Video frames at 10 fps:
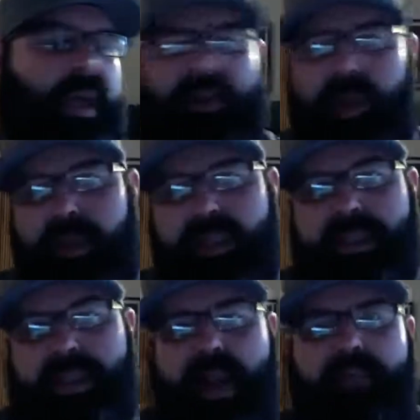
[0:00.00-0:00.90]
don't
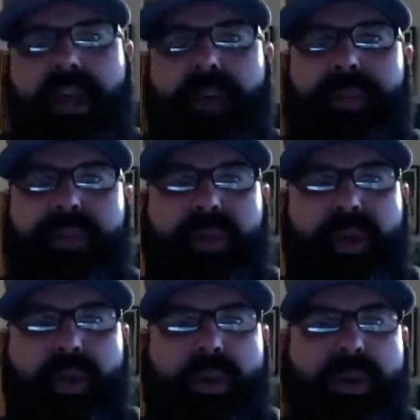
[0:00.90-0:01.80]
listen to every
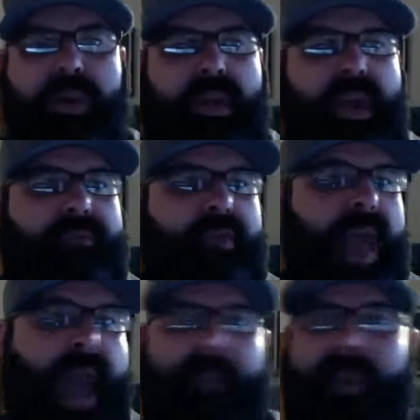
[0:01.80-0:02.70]
episode, if you
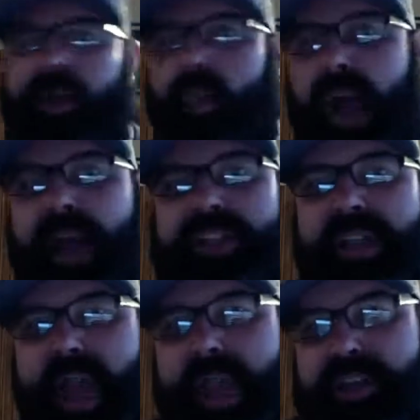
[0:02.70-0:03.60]
happen to watch a
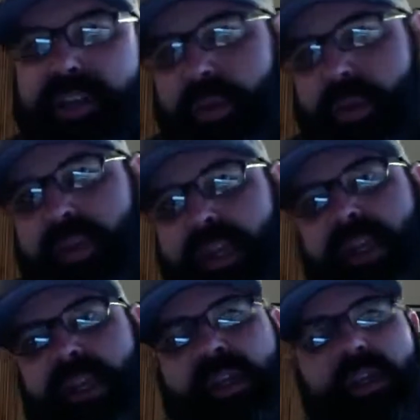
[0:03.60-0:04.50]
kaiju
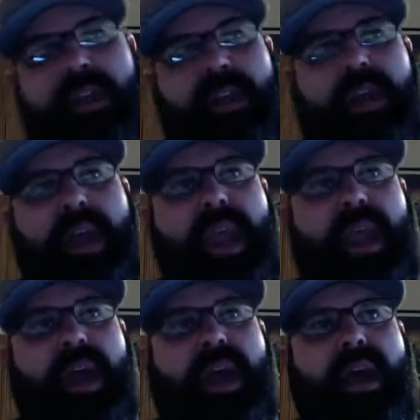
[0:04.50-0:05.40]
movie,
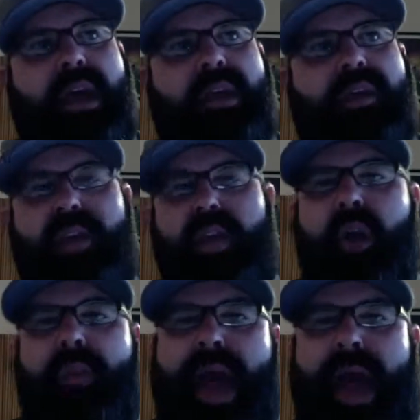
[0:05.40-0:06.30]
you can
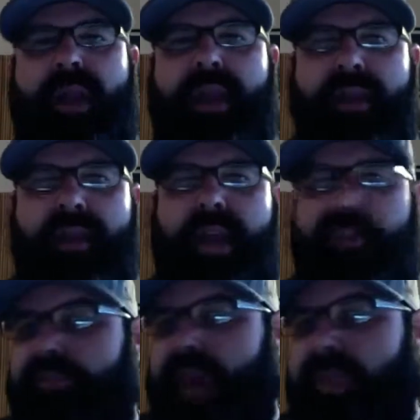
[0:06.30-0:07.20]
go back and
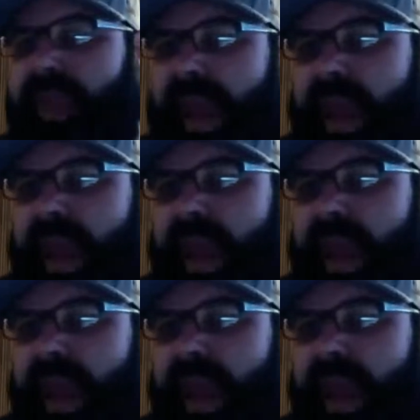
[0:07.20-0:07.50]
find that